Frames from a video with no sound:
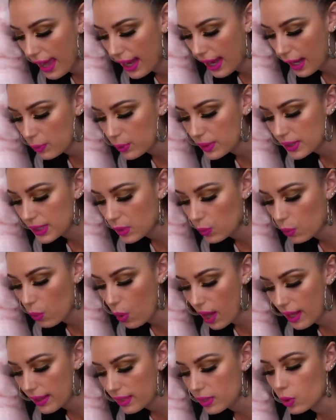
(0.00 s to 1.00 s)
I really
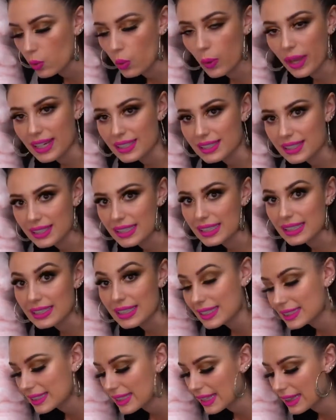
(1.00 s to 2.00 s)
want the wig to
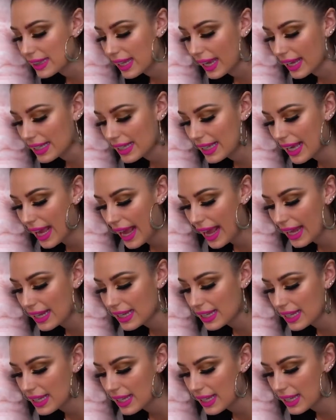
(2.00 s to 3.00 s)
glisten like
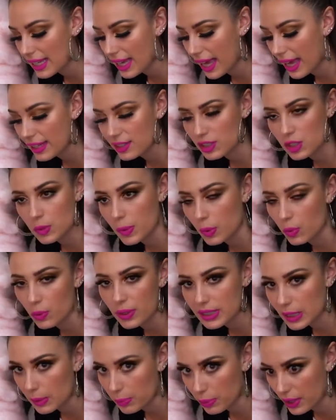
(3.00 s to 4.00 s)
candy and just be
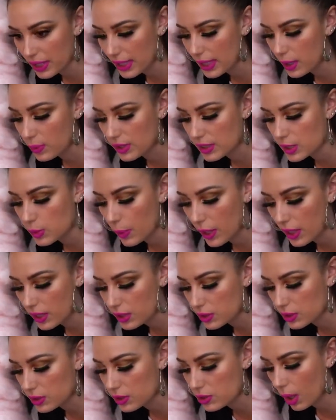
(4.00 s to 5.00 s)
really pretty with
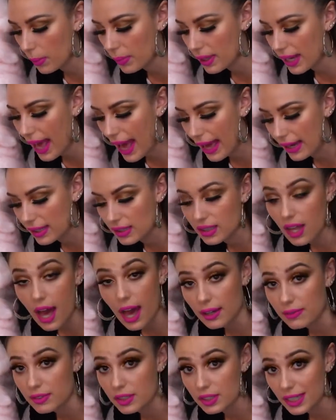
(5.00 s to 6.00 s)
sparkles, so I'm gonna add a
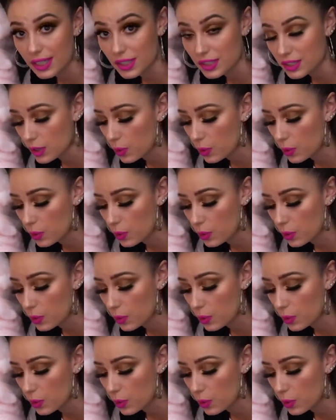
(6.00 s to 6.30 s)
lot of glitter to the